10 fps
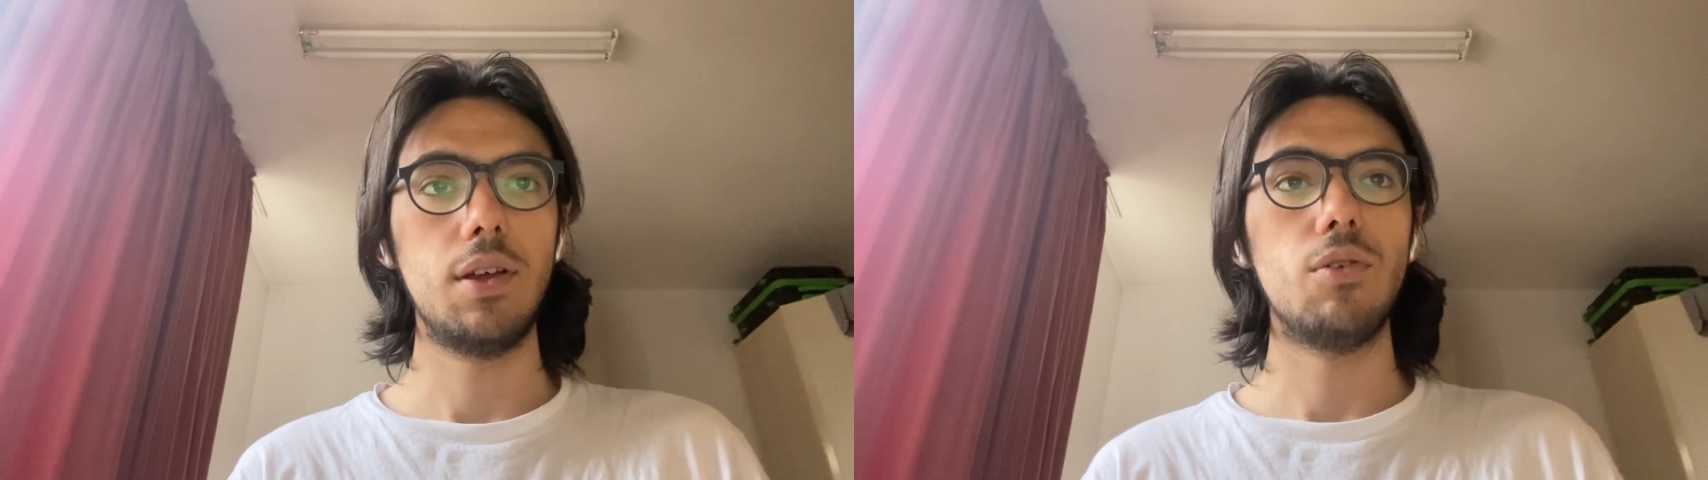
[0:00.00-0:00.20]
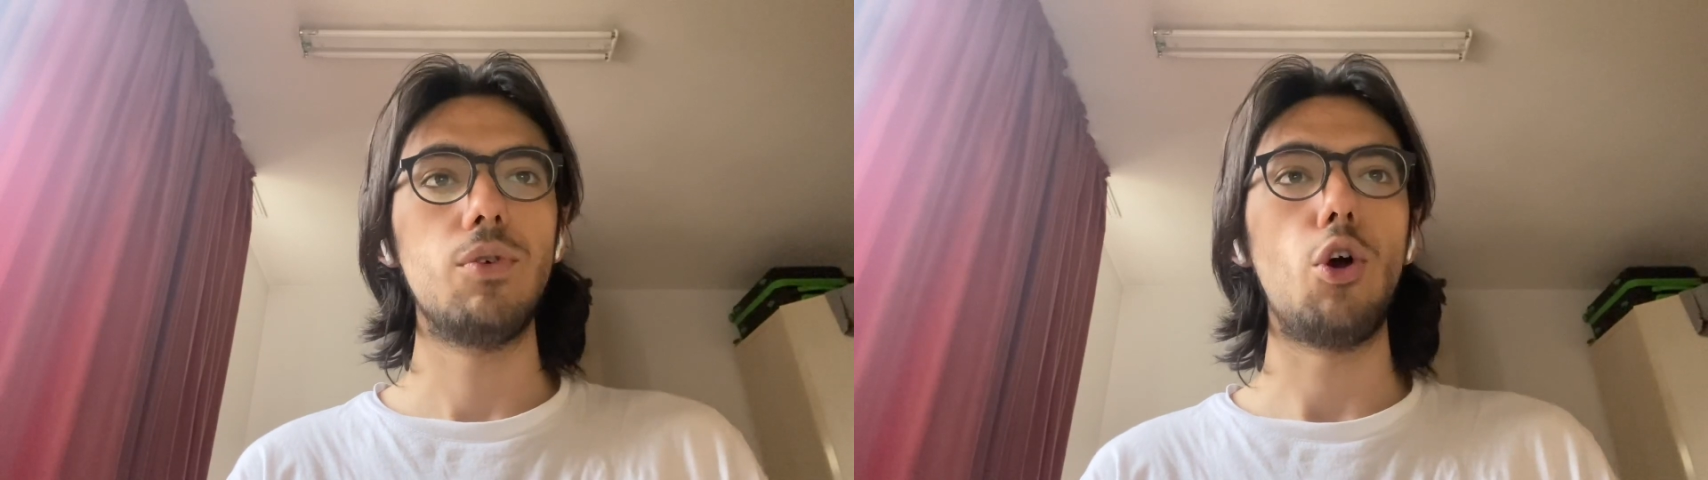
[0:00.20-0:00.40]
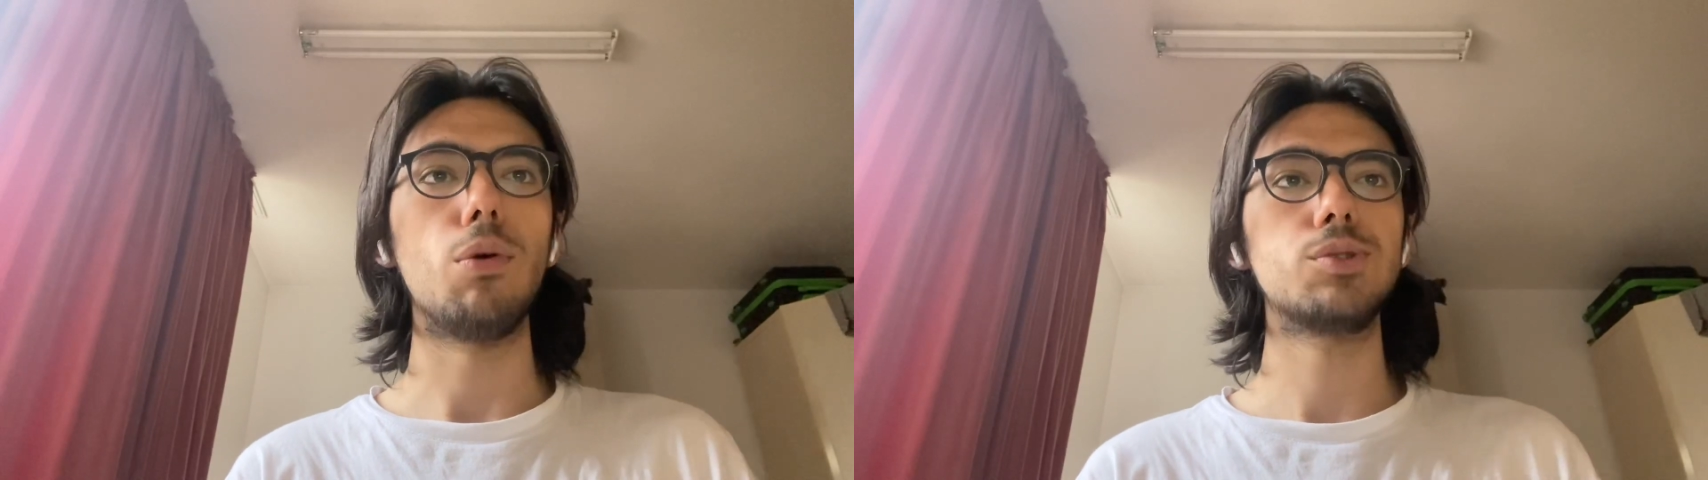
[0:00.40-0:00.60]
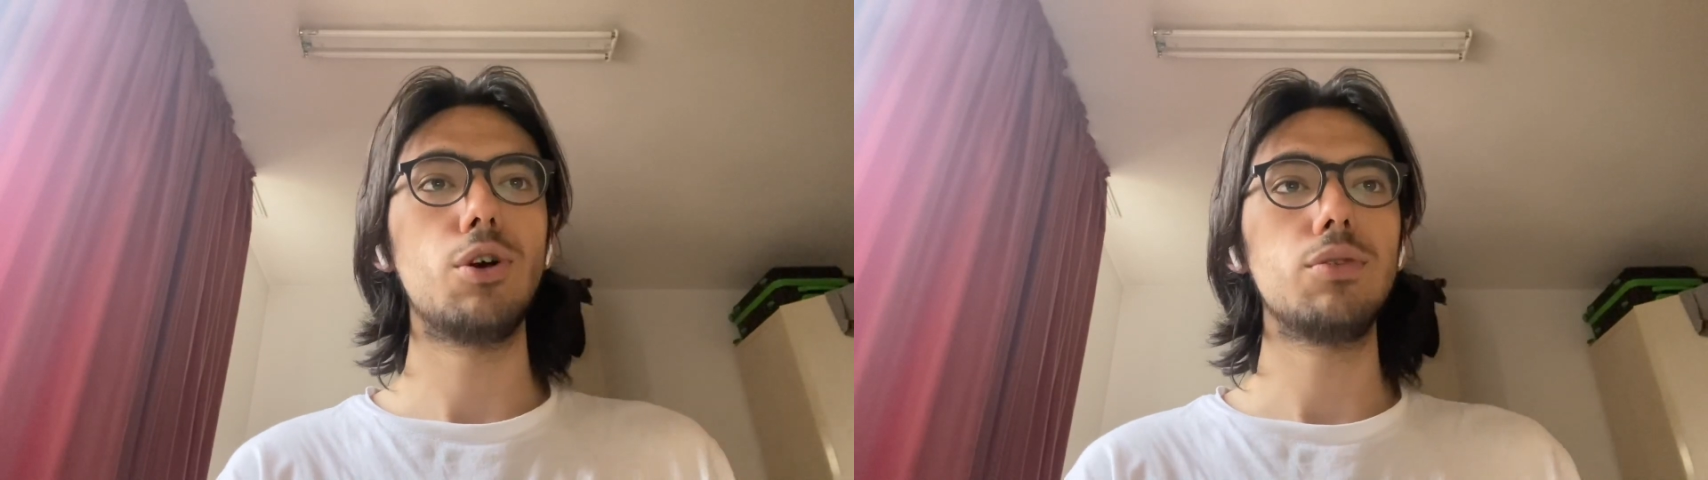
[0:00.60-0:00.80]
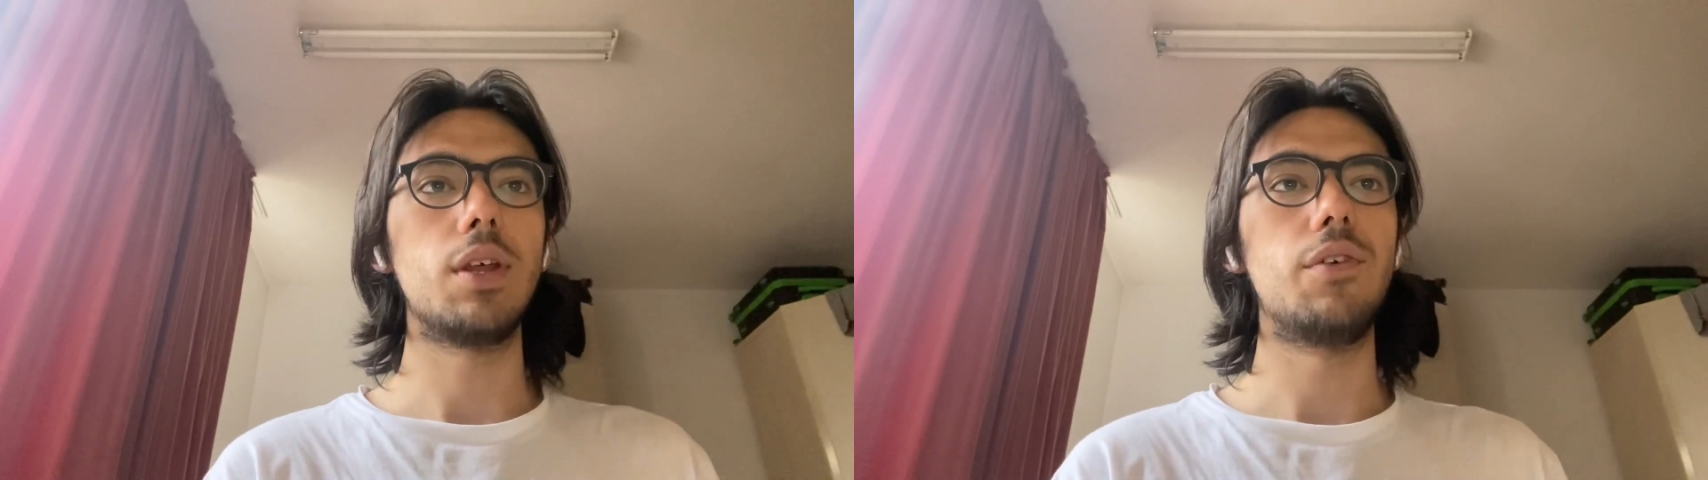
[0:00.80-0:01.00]
we
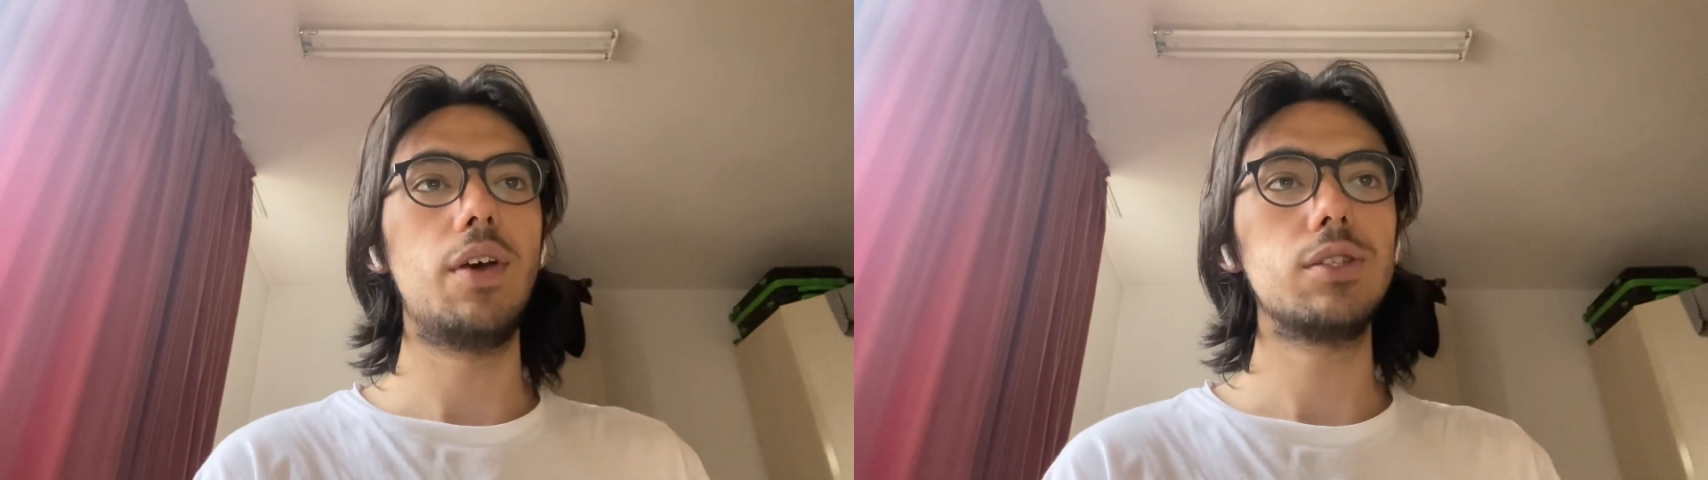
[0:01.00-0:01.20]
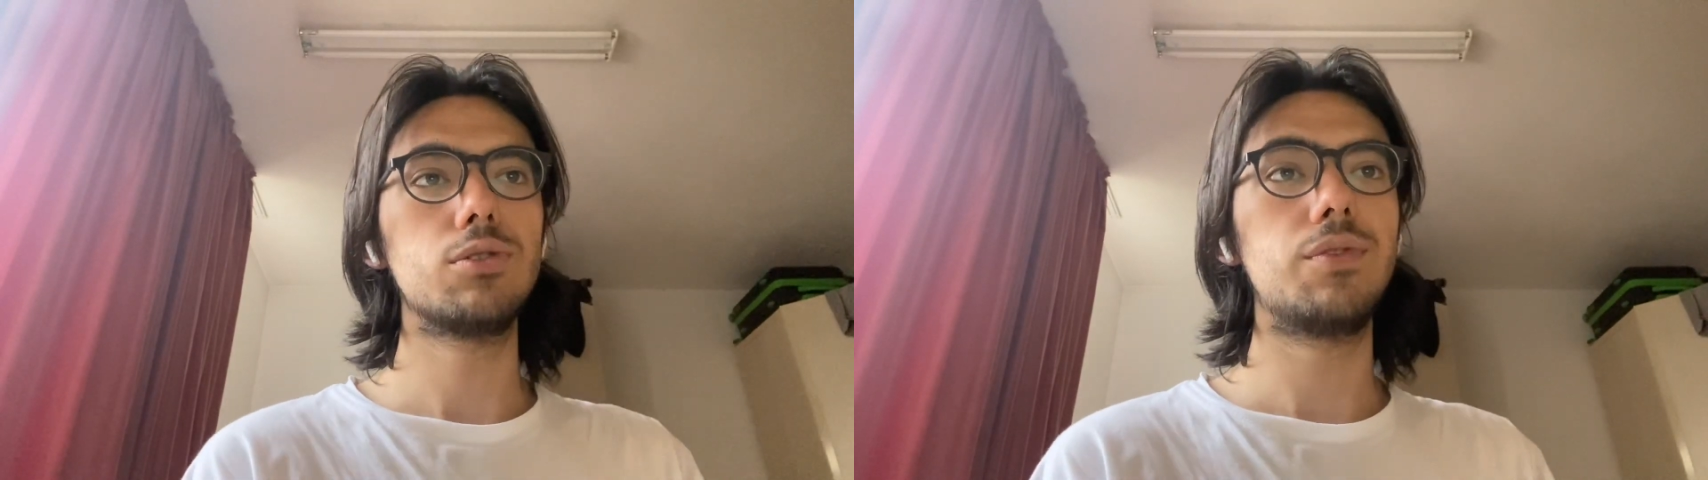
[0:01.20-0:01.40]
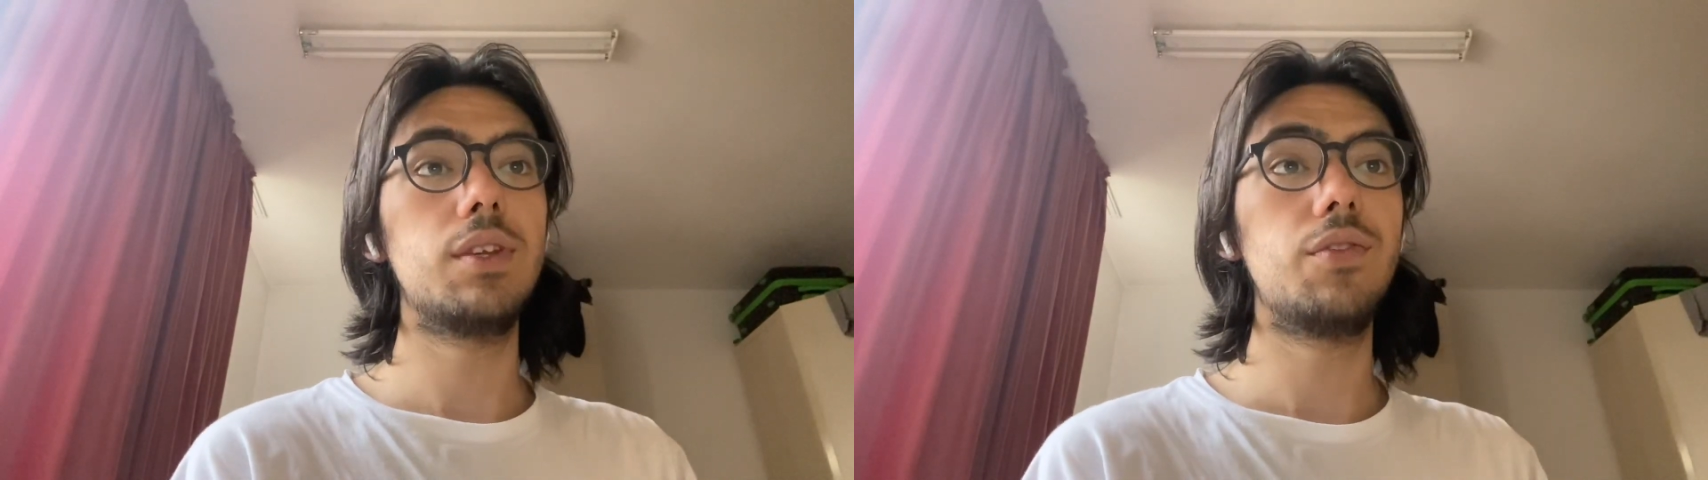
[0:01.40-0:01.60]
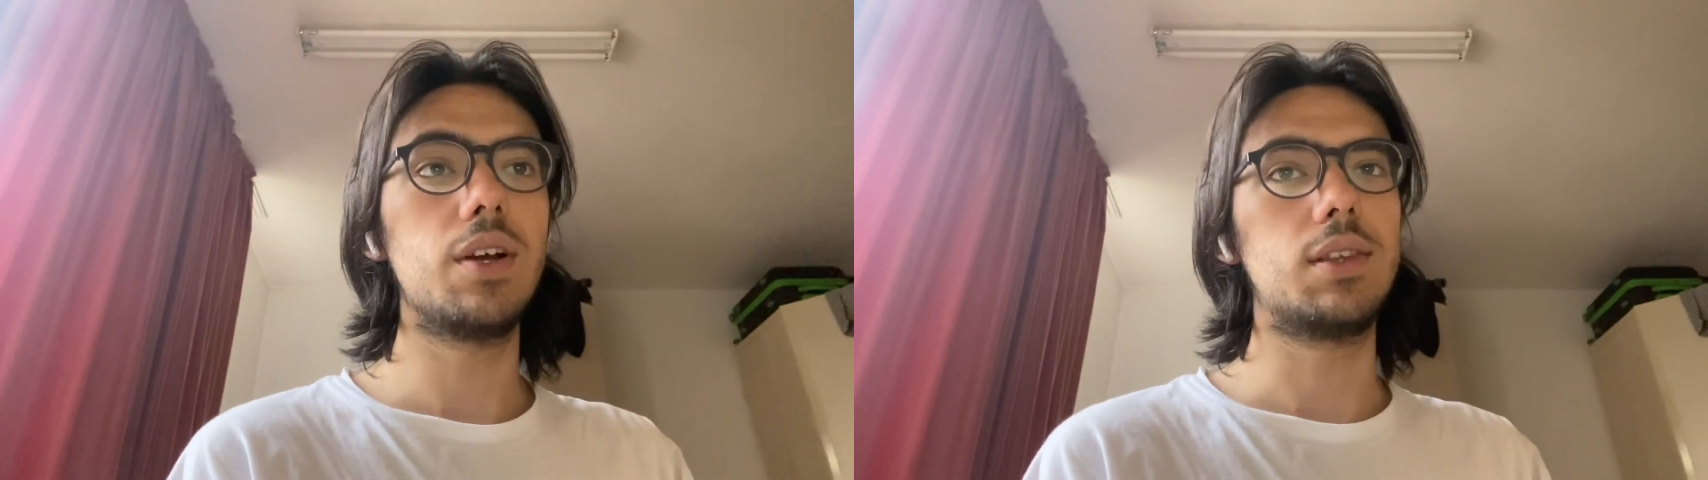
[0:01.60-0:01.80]
observed the effects of different